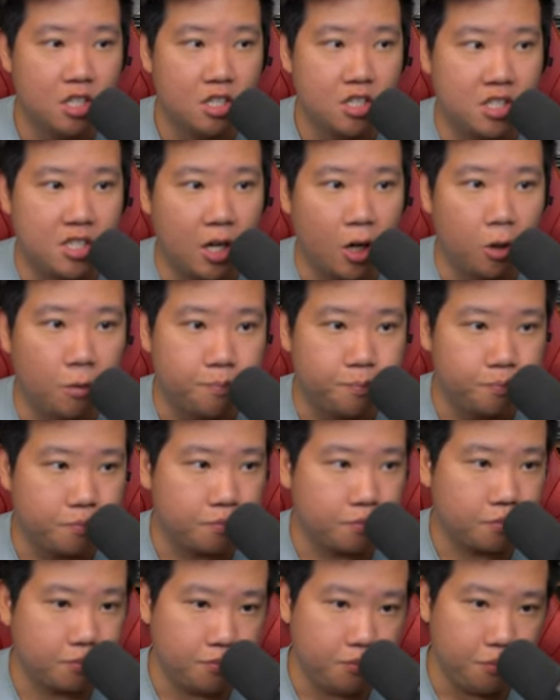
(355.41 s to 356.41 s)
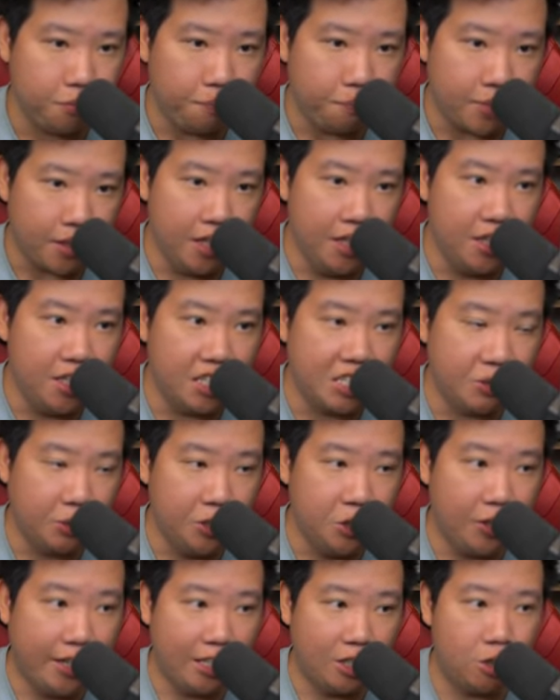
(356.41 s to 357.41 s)
So in this
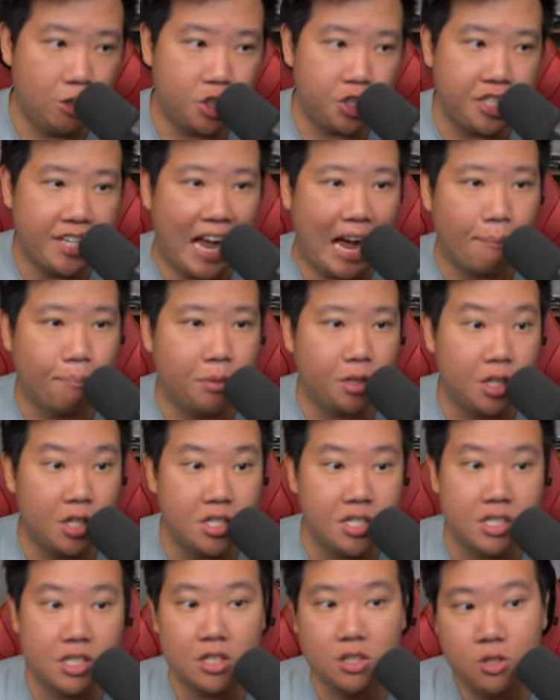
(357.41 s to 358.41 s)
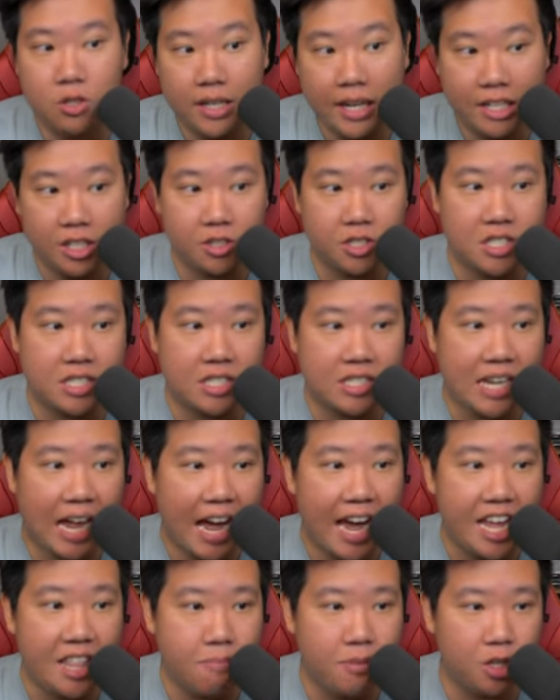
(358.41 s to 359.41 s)
one, you get your chapters, you get your side